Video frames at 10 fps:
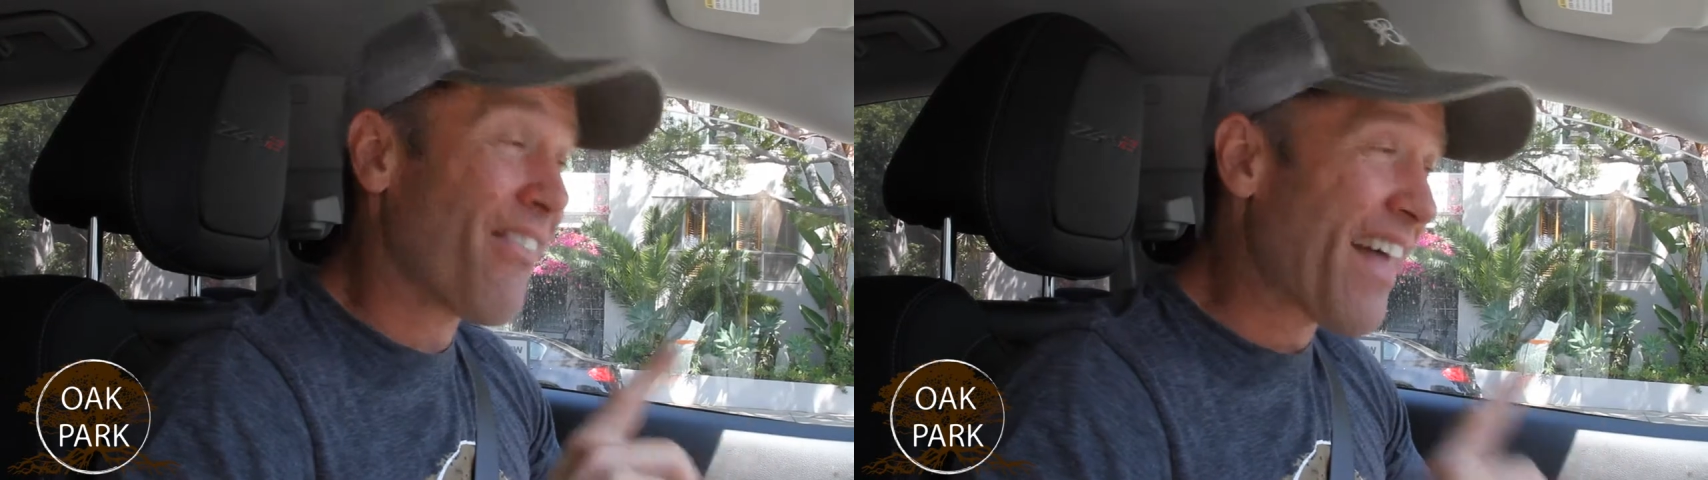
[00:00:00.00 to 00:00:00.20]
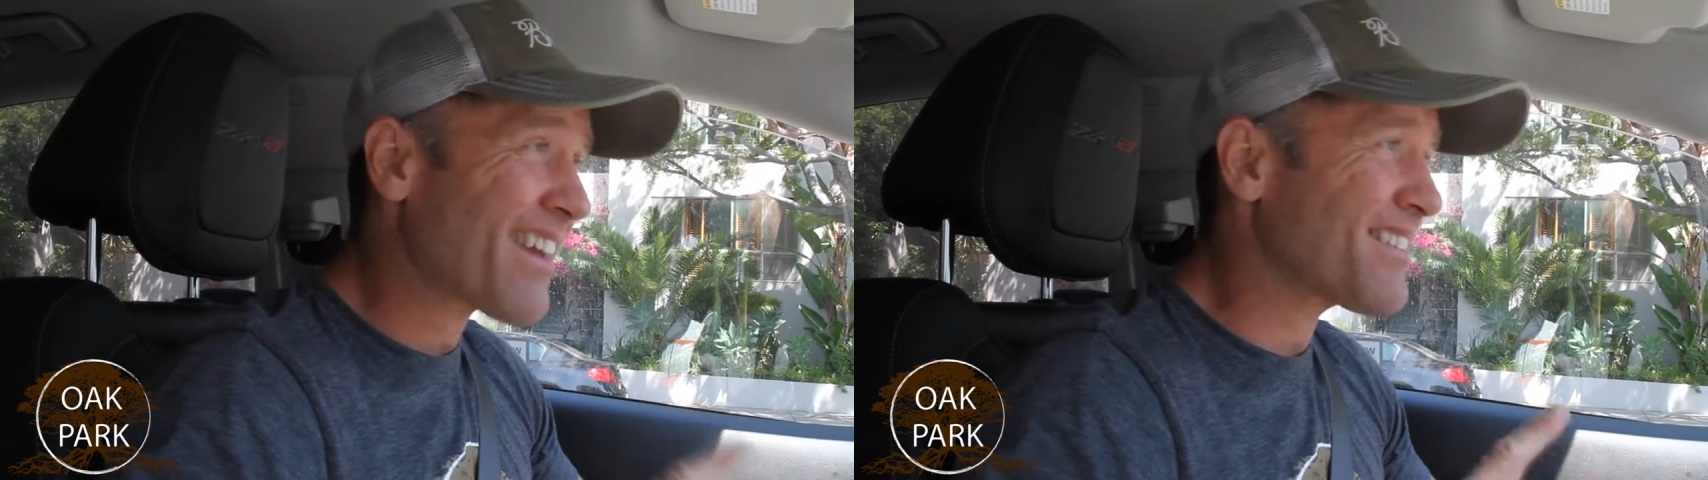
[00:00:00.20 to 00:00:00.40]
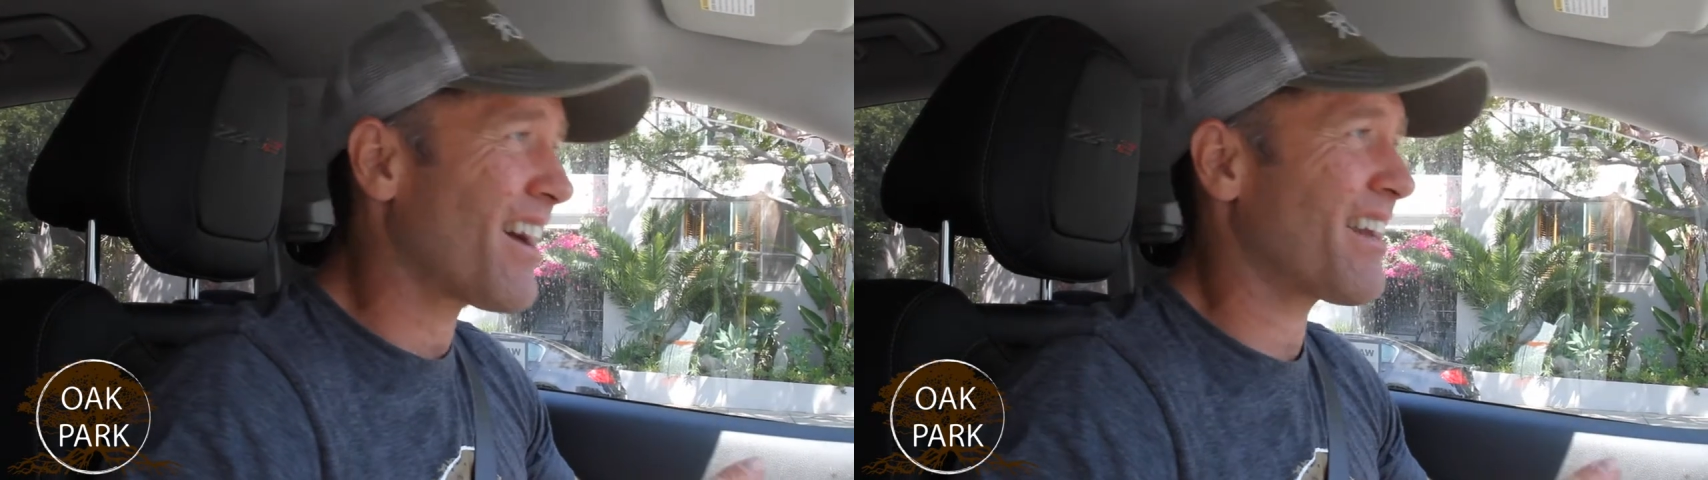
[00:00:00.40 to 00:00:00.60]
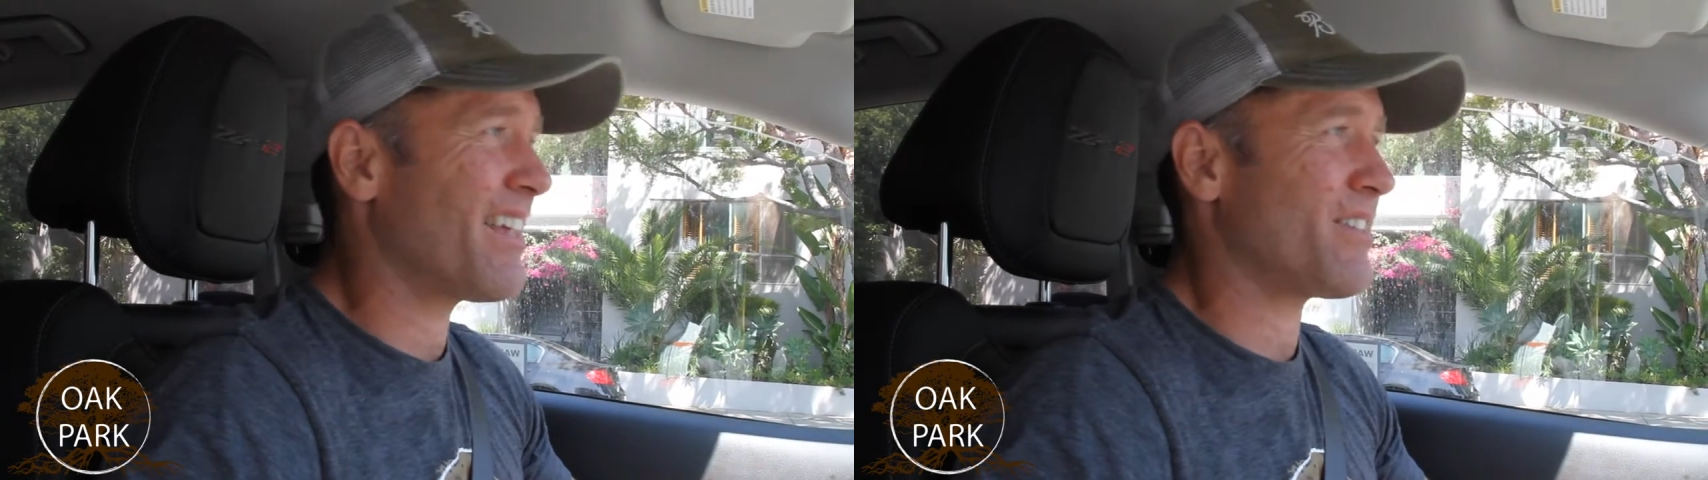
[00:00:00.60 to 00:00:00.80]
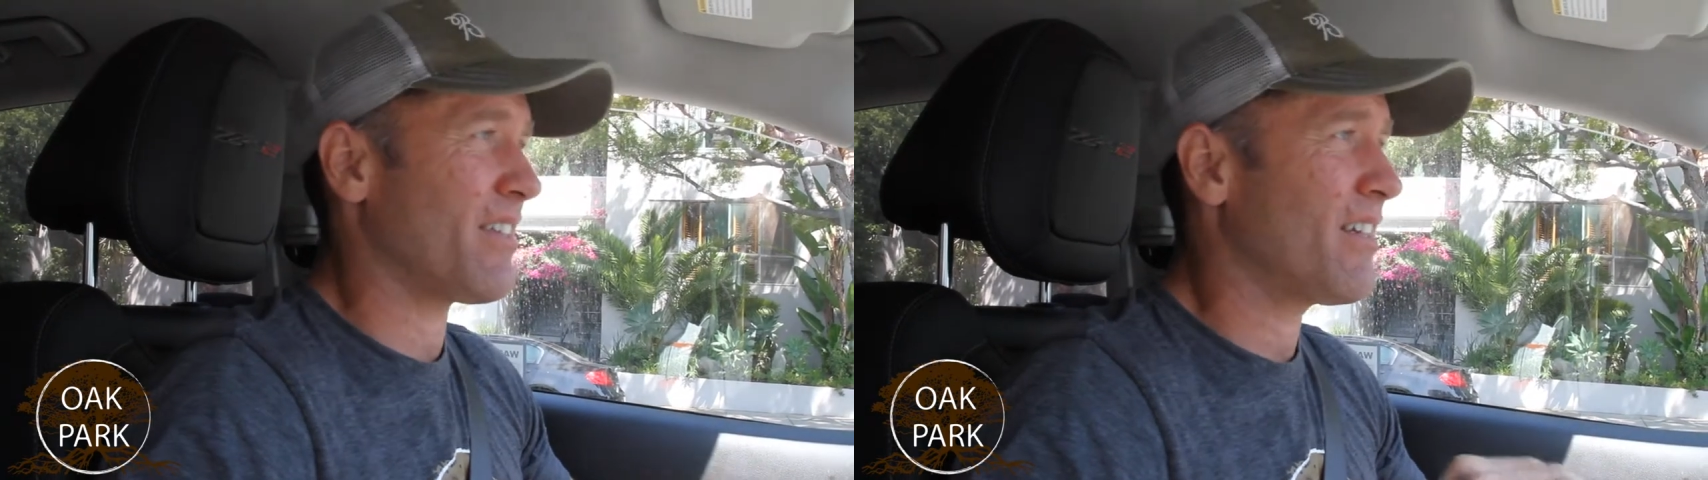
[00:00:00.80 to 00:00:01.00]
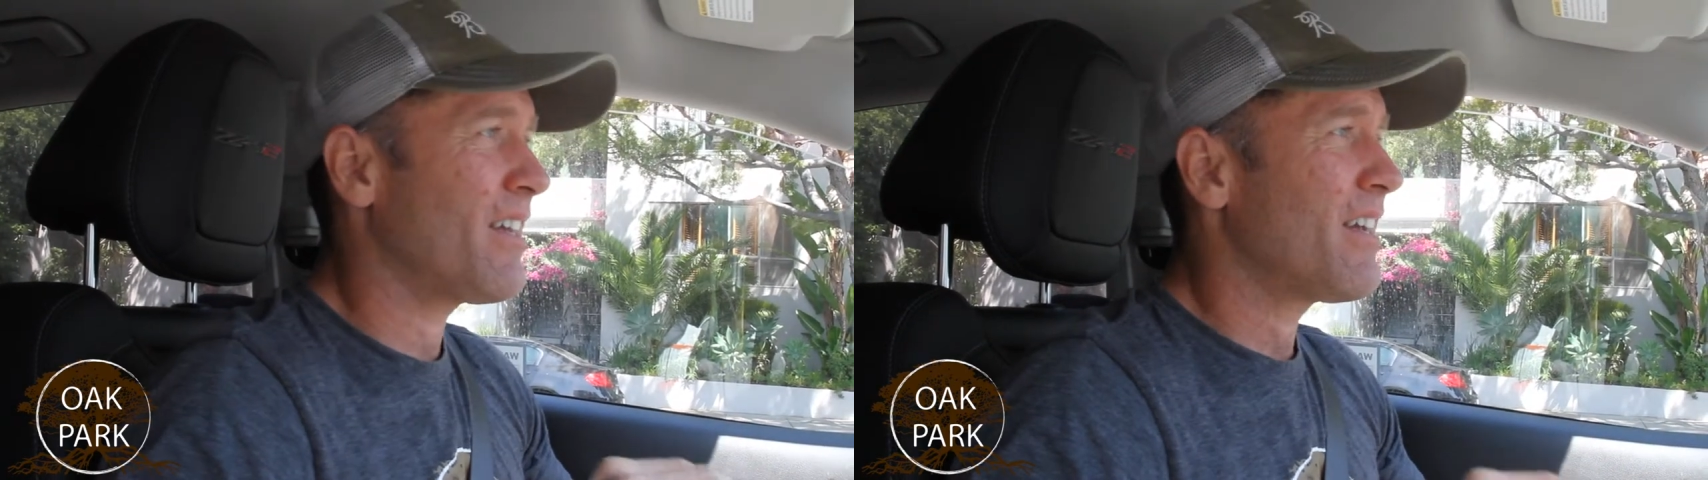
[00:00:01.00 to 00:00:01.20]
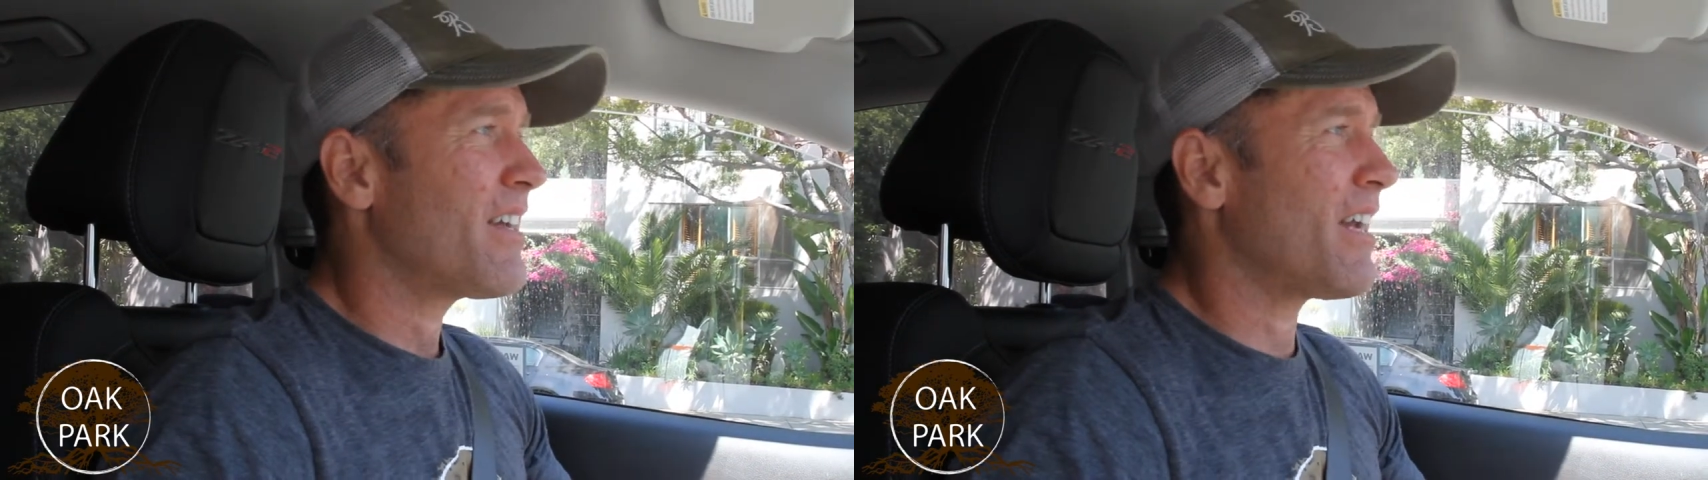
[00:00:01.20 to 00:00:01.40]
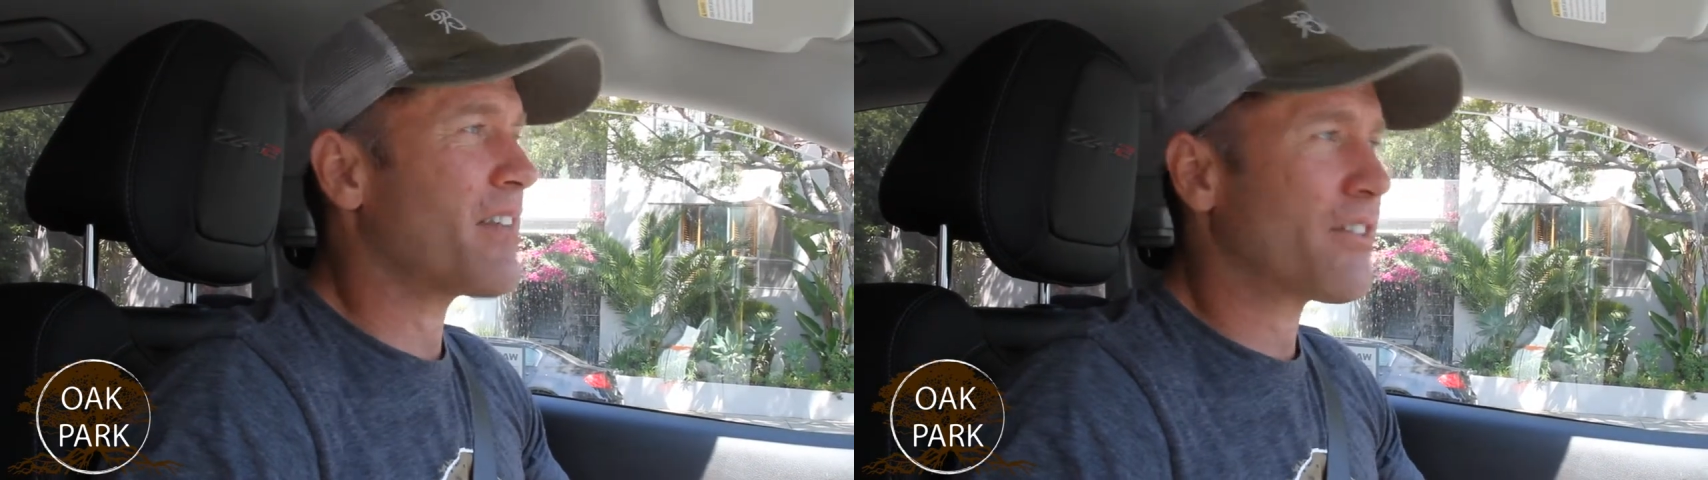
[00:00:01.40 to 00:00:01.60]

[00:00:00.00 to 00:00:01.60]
And that is not easy. It